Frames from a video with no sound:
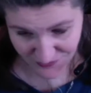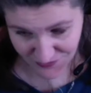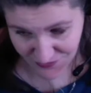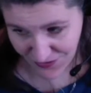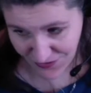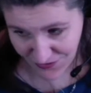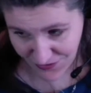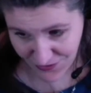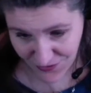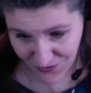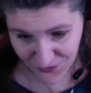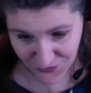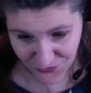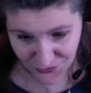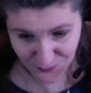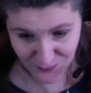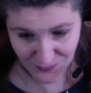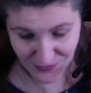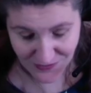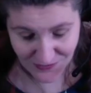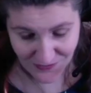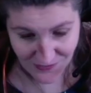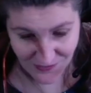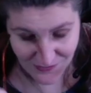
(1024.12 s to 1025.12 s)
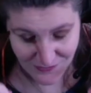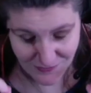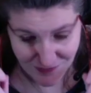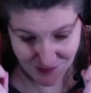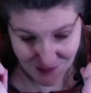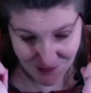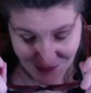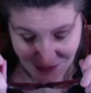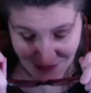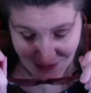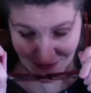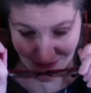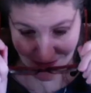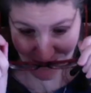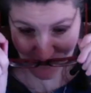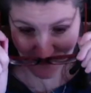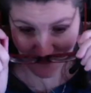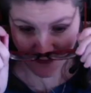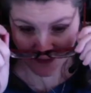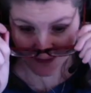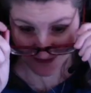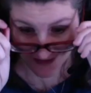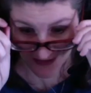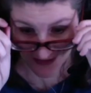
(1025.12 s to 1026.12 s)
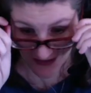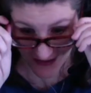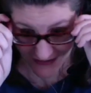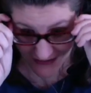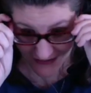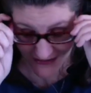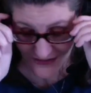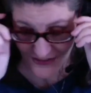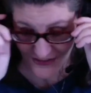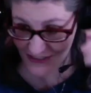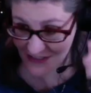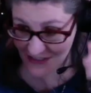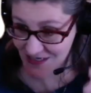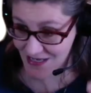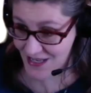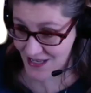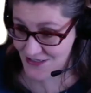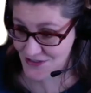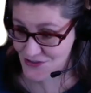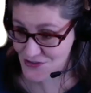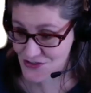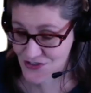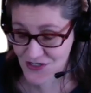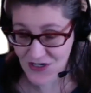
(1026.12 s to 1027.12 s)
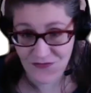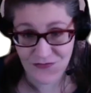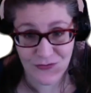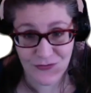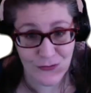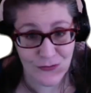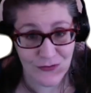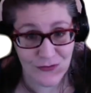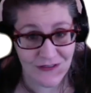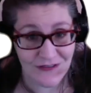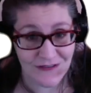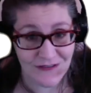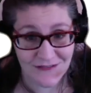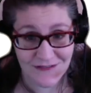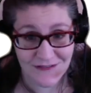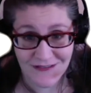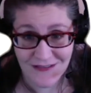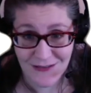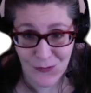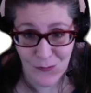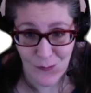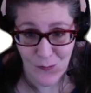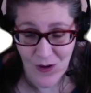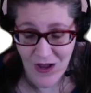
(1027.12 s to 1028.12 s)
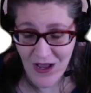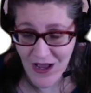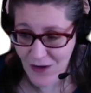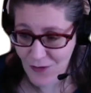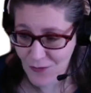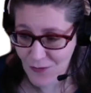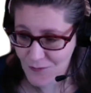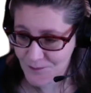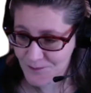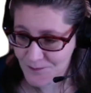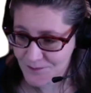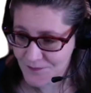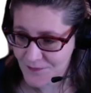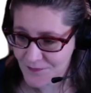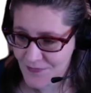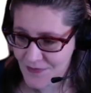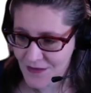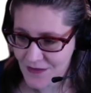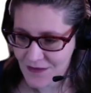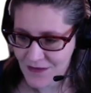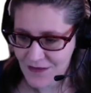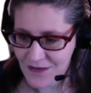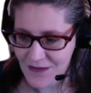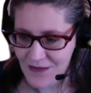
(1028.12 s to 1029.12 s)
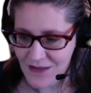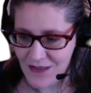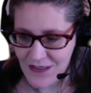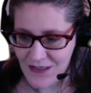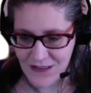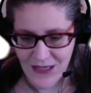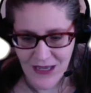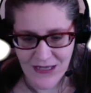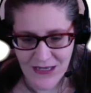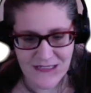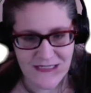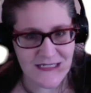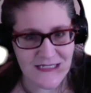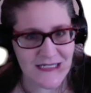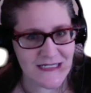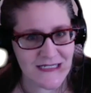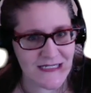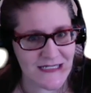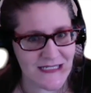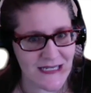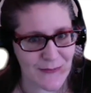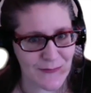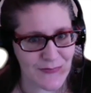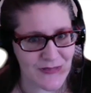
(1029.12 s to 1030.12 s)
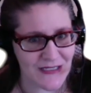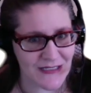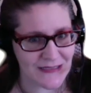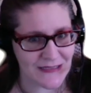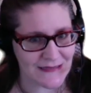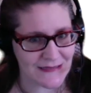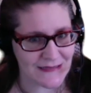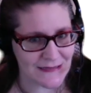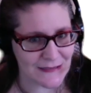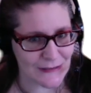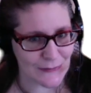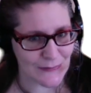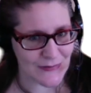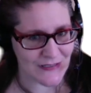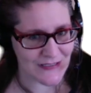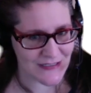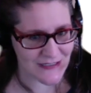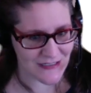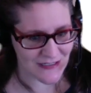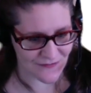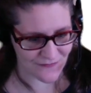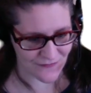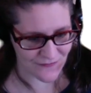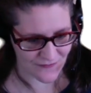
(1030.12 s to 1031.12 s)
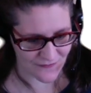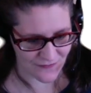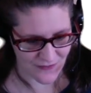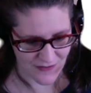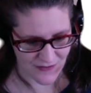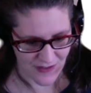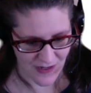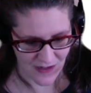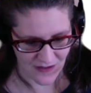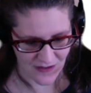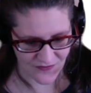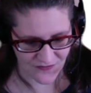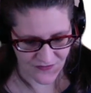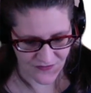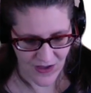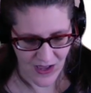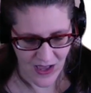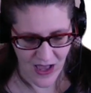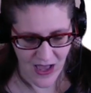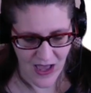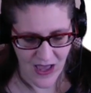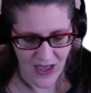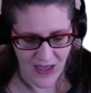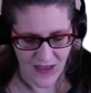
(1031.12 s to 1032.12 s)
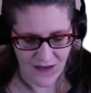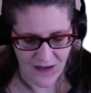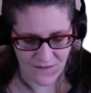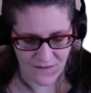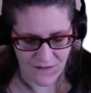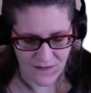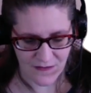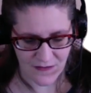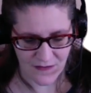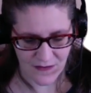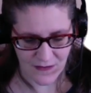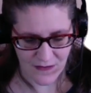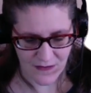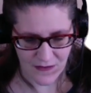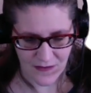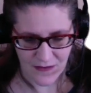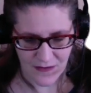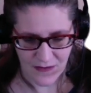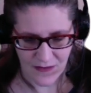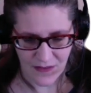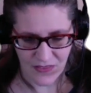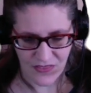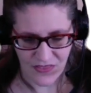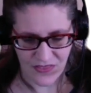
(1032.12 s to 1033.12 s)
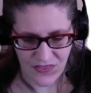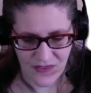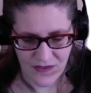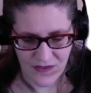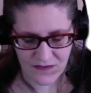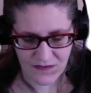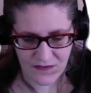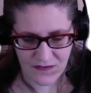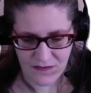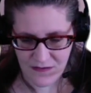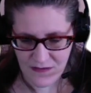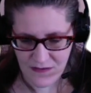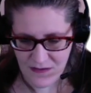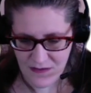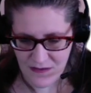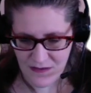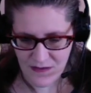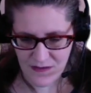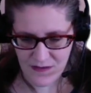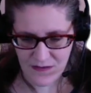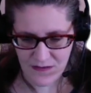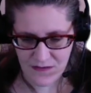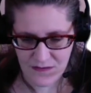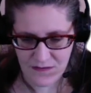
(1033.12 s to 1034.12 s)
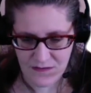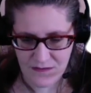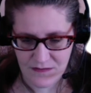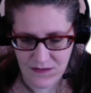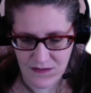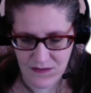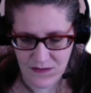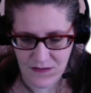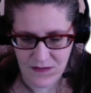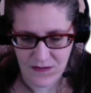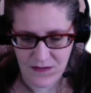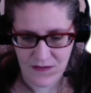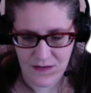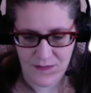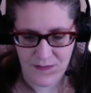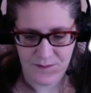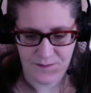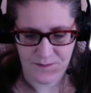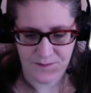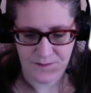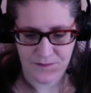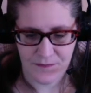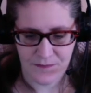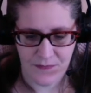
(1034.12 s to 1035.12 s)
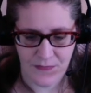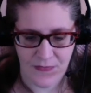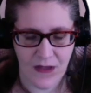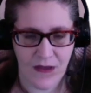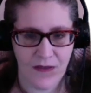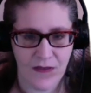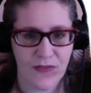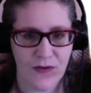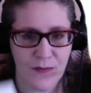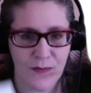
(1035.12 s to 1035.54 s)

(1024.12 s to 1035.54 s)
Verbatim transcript: cards because, again, I sat and shuffled and wow. Now, I did something a little bit different for deck 5. This is the